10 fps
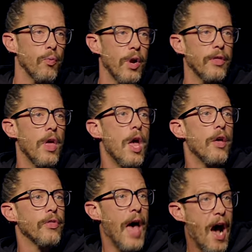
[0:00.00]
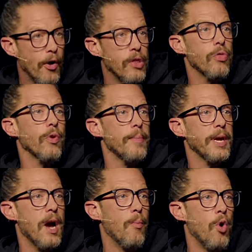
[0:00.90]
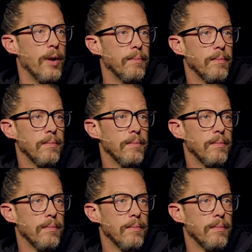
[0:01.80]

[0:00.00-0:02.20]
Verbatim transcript: with how can three become one.